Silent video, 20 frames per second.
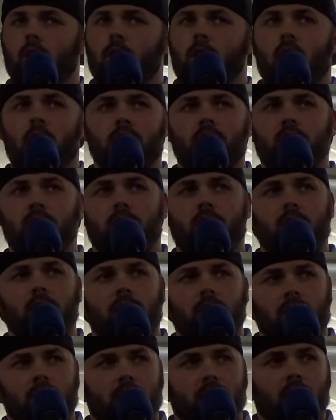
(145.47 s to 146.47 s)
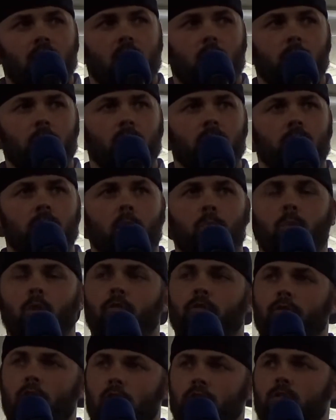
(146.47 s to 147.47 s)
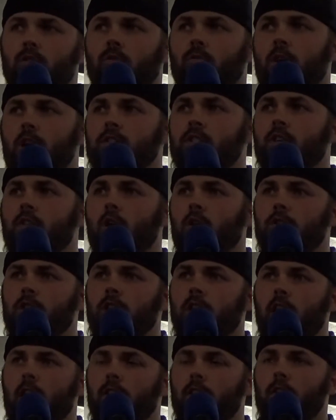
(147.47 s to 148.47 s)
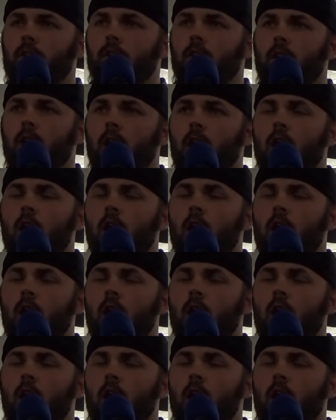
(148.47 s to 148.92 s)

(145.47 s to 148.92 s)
not just in DCW, in professional wrestling altogether,